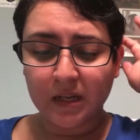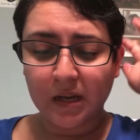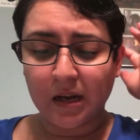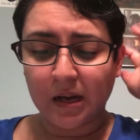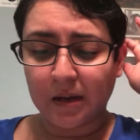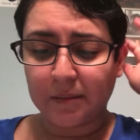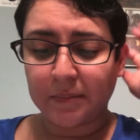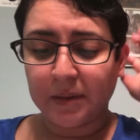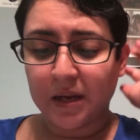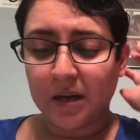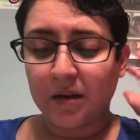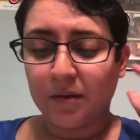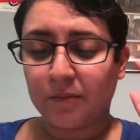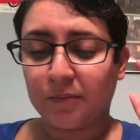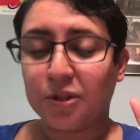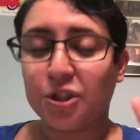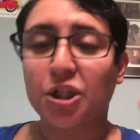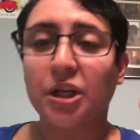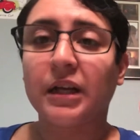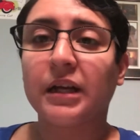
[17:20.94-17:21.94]

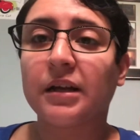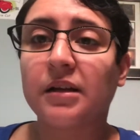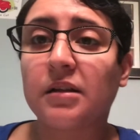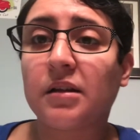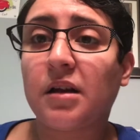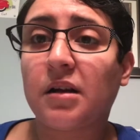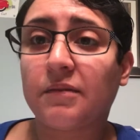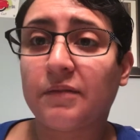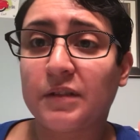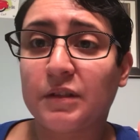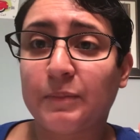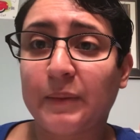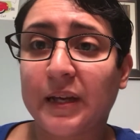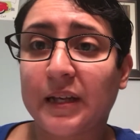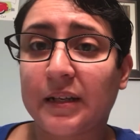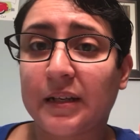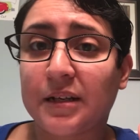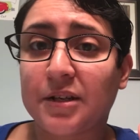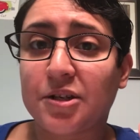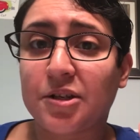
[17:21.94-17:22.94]
we're chugging along with
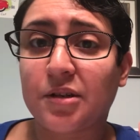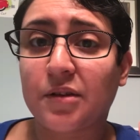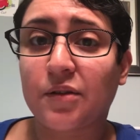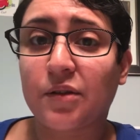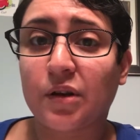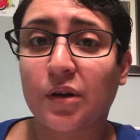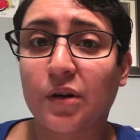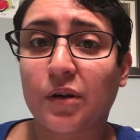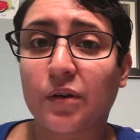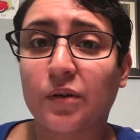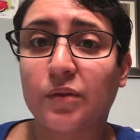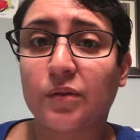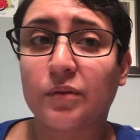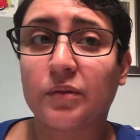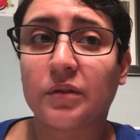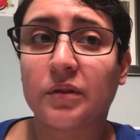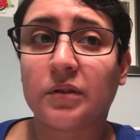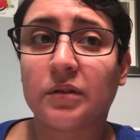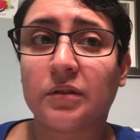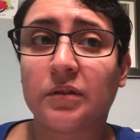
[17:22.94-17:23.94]
Spanish,
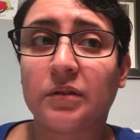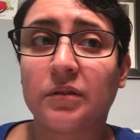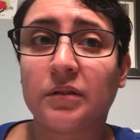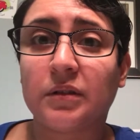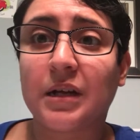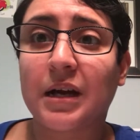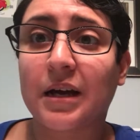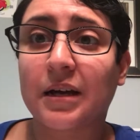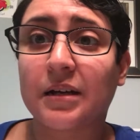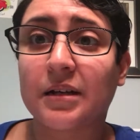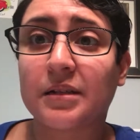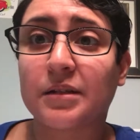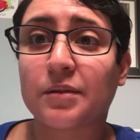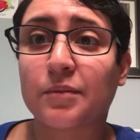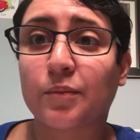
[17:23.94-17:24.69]
though not